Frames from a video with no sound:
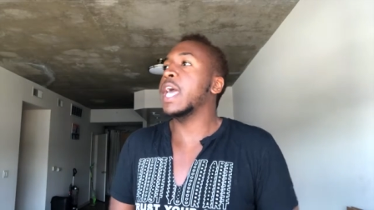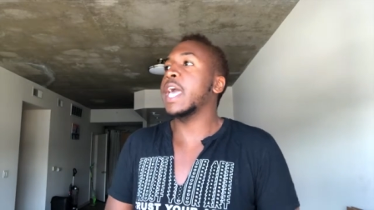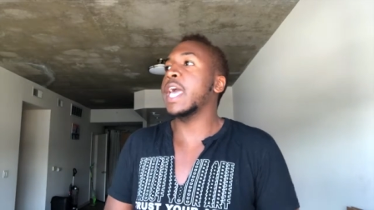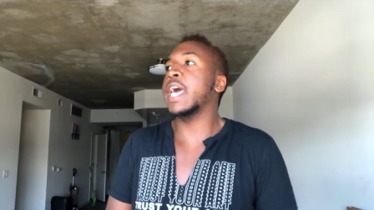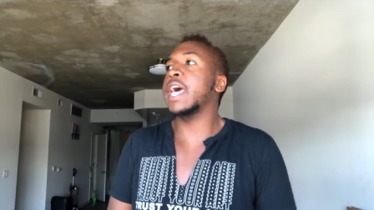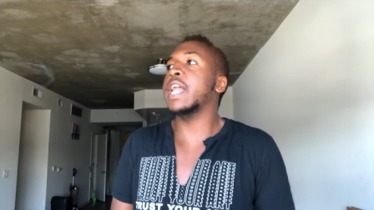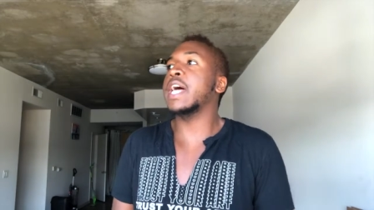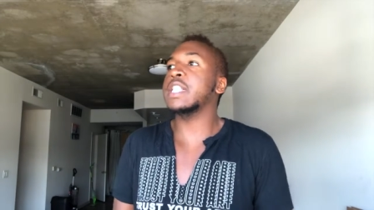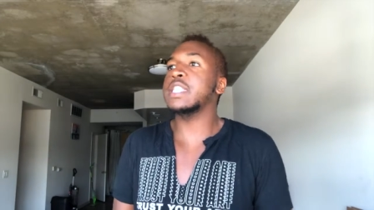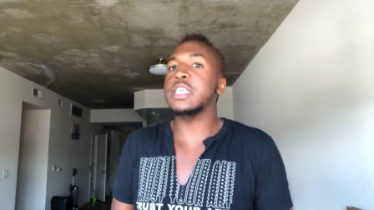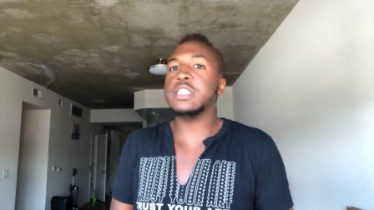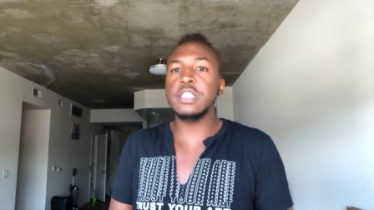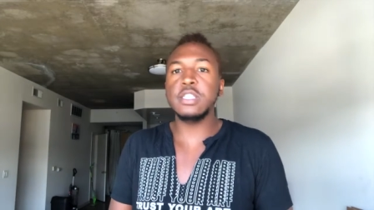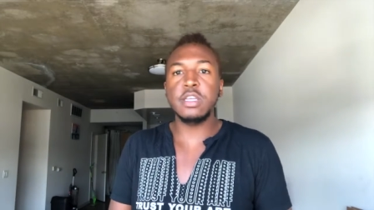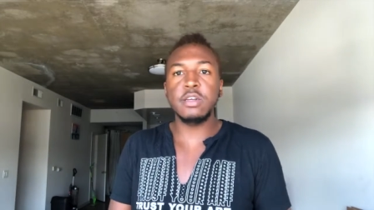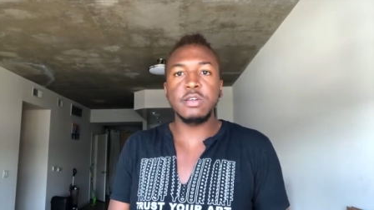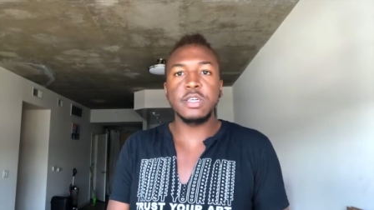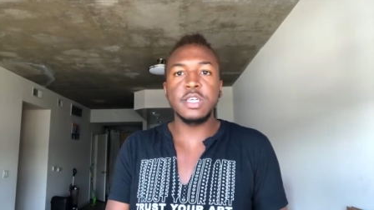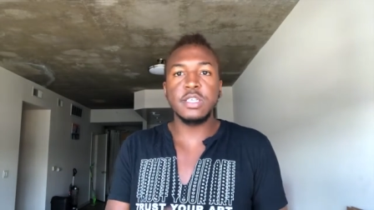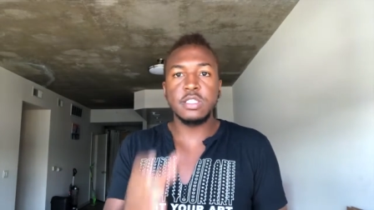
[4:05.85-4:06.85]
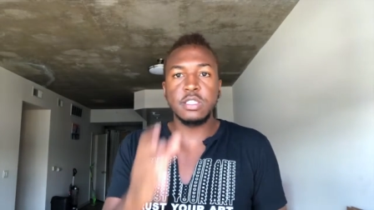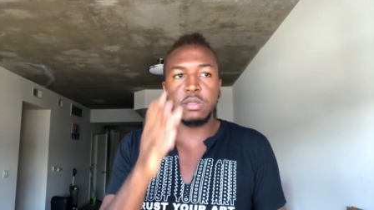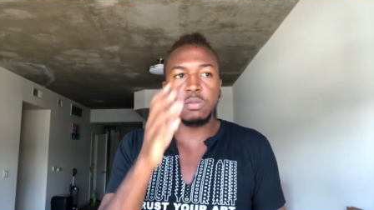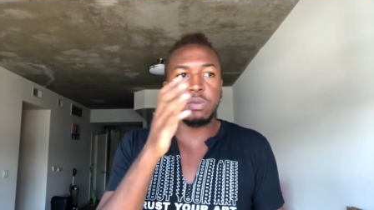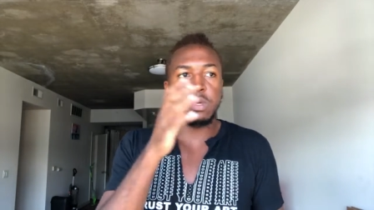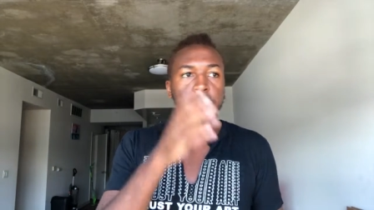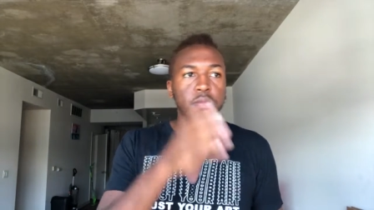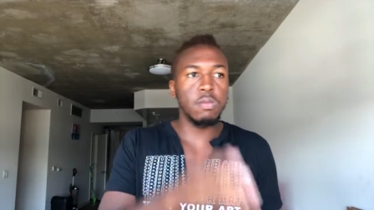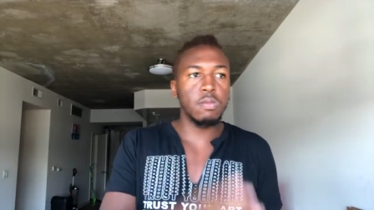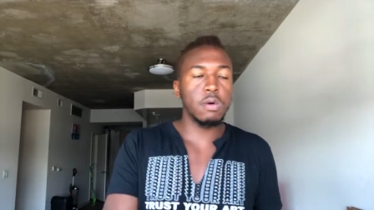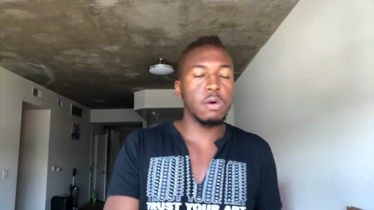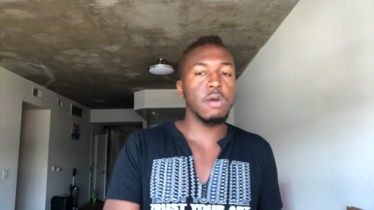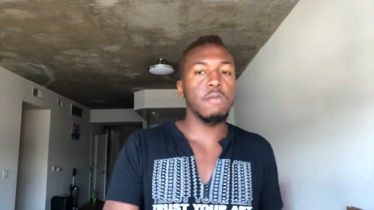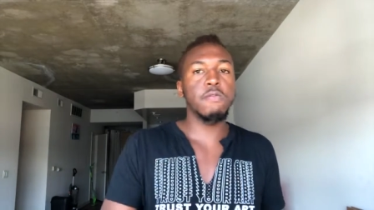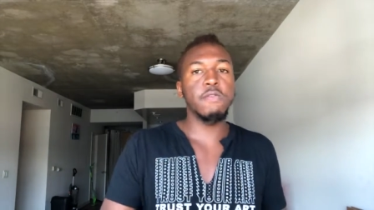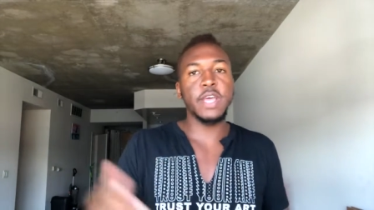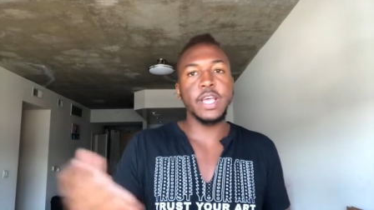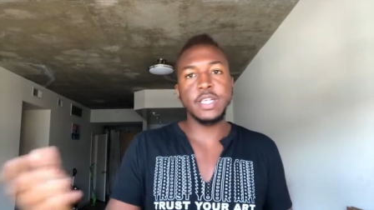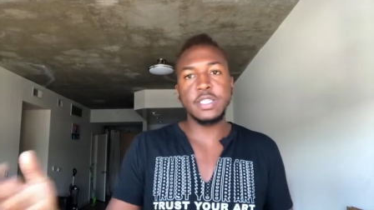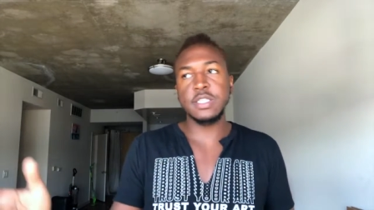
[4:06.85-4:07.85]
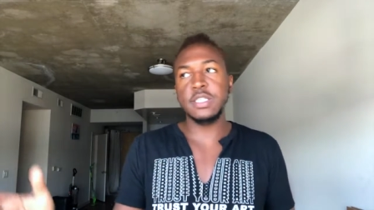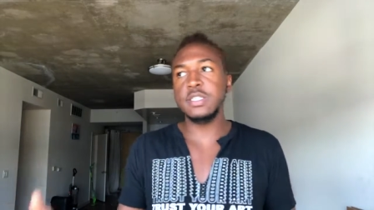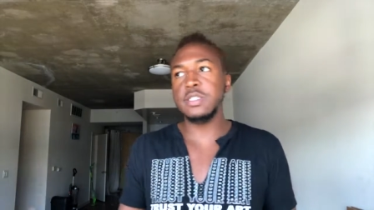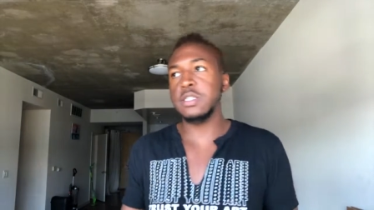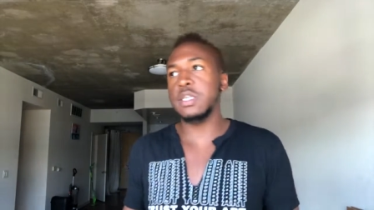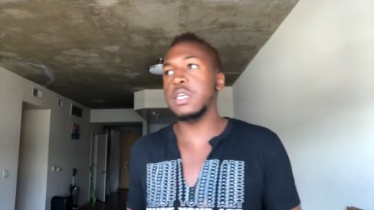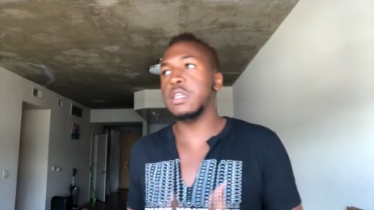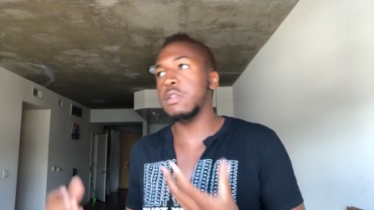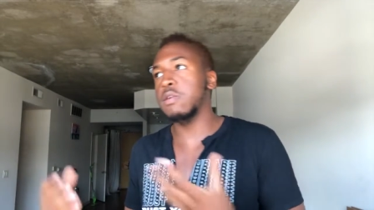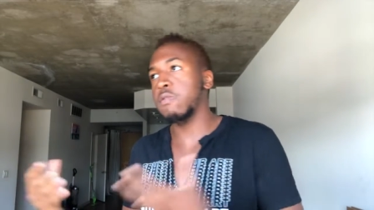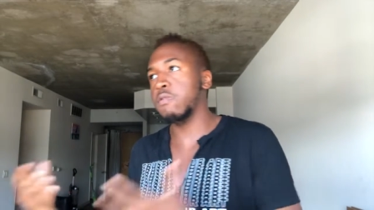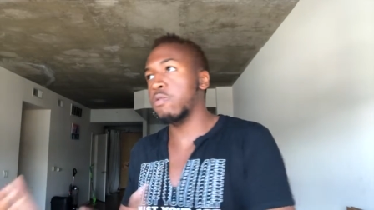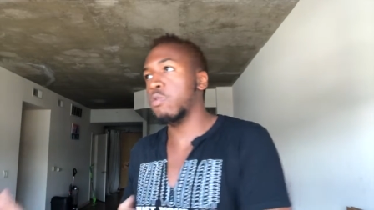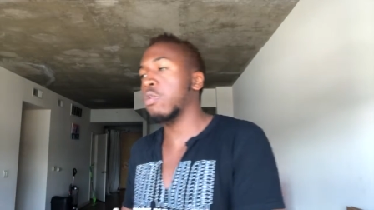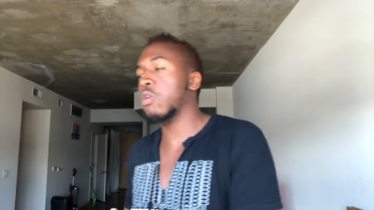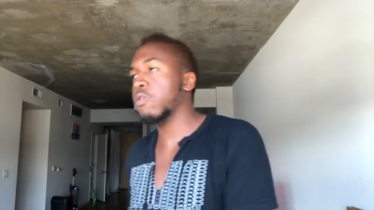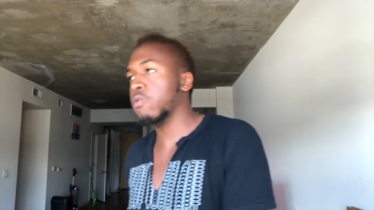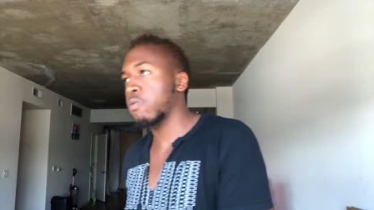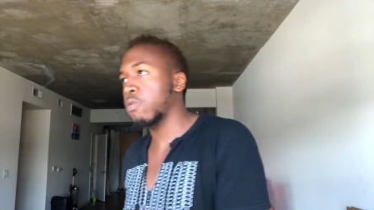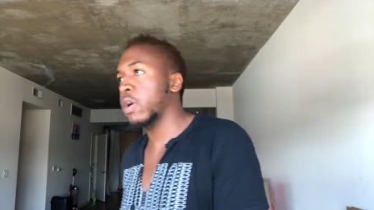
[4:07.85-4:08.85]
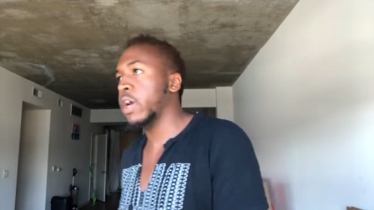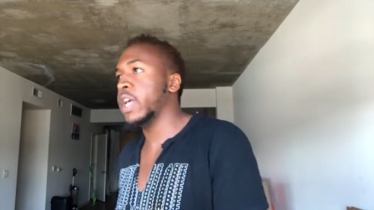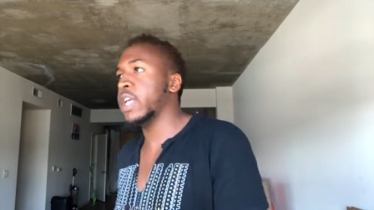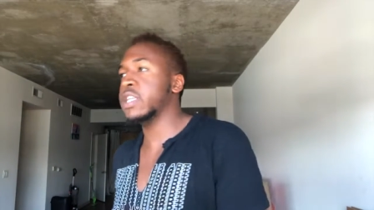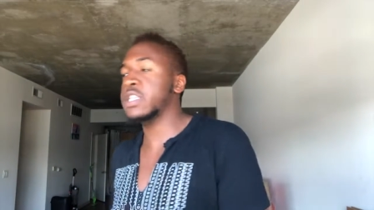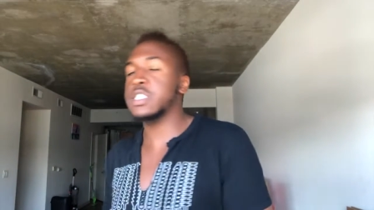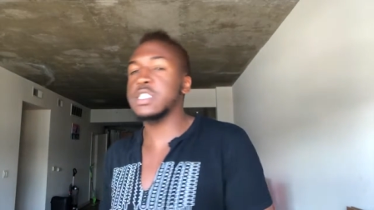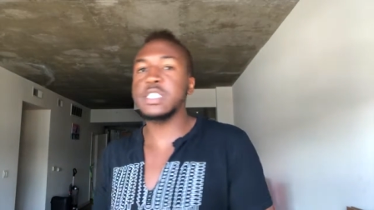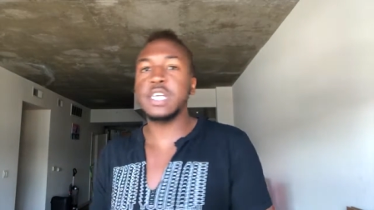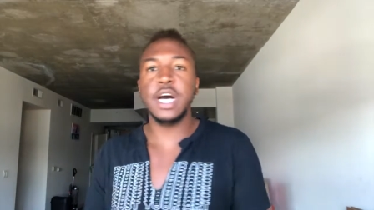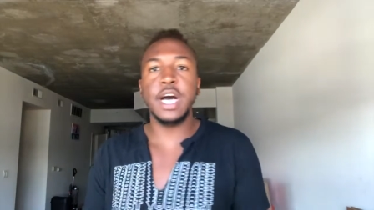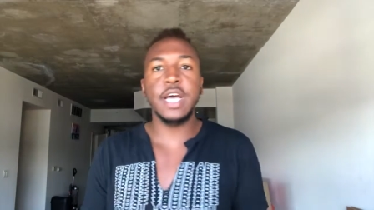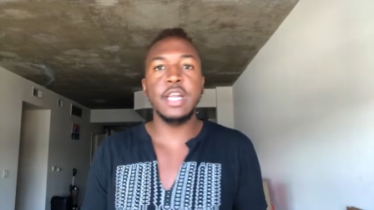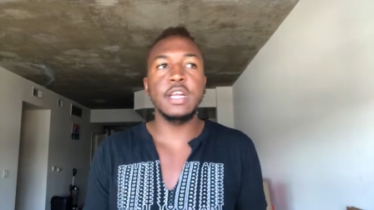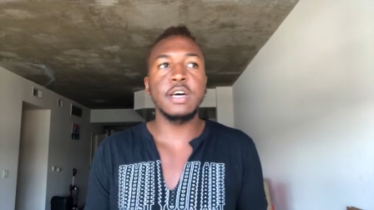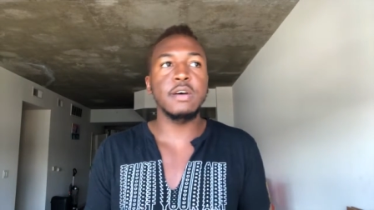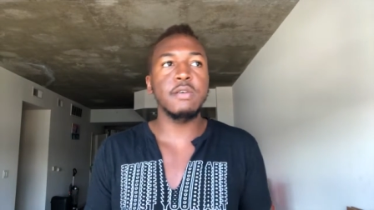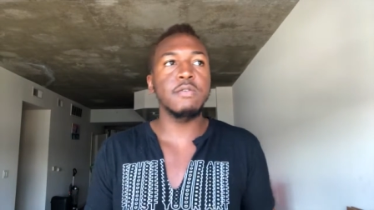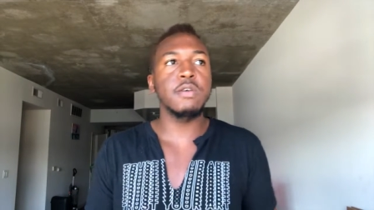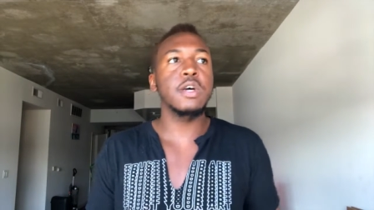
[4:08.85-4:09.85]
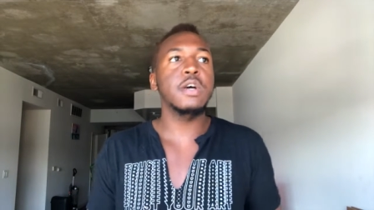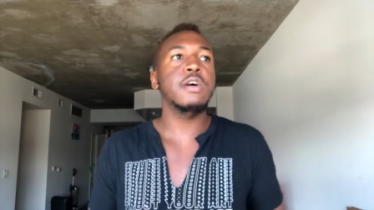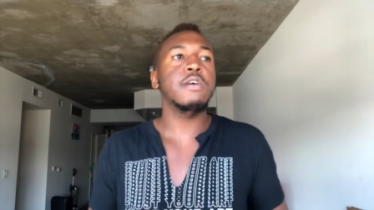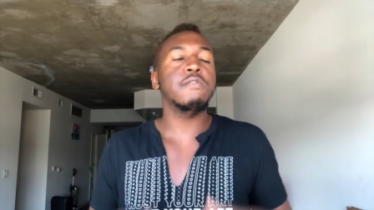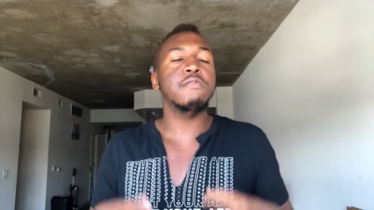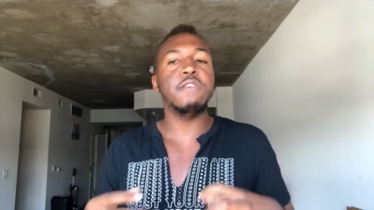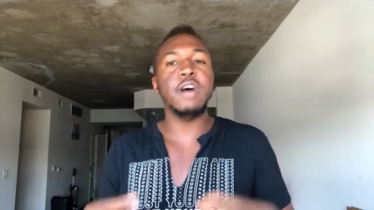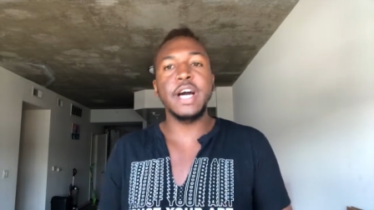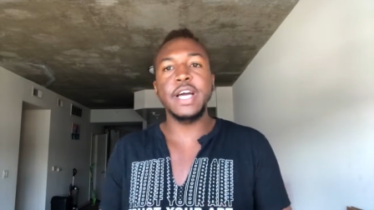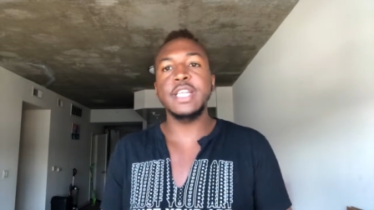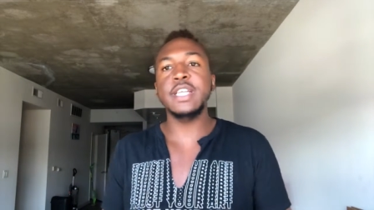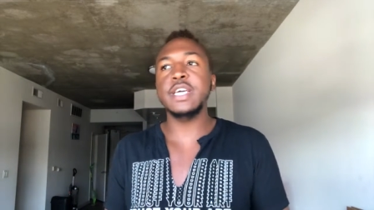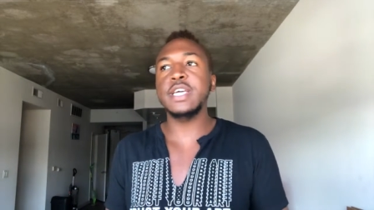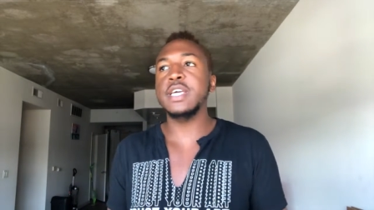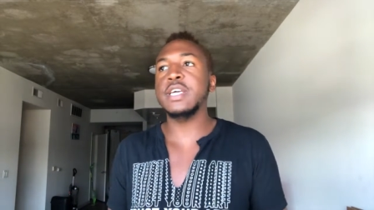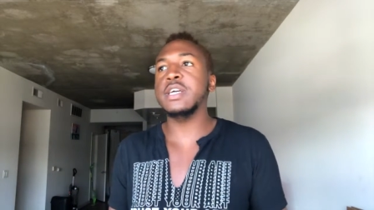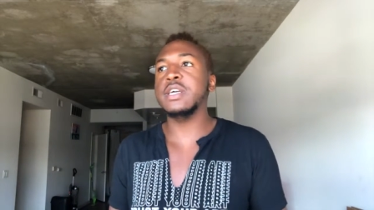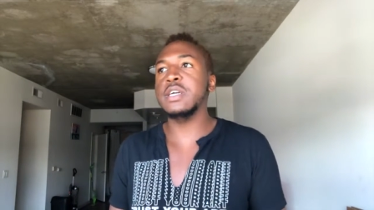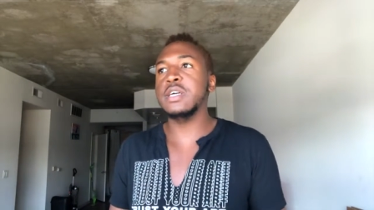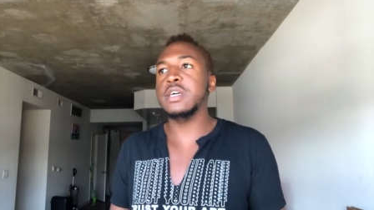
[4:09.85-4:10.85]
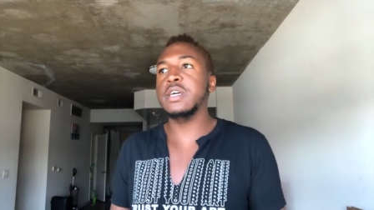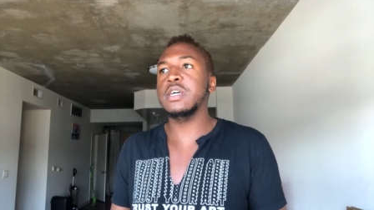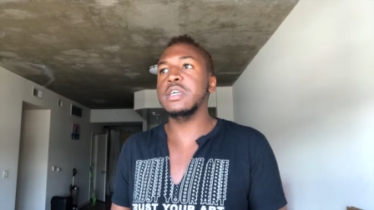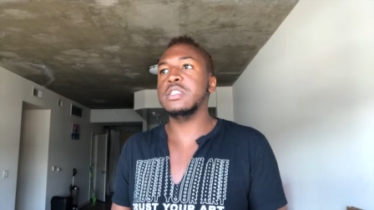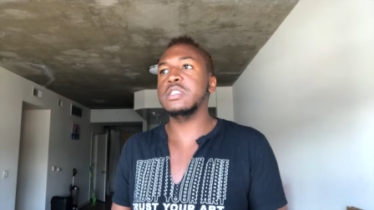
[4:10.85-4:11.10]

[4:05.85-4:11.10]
And I think that there needs to be more faces in the forefront, just kind of fighting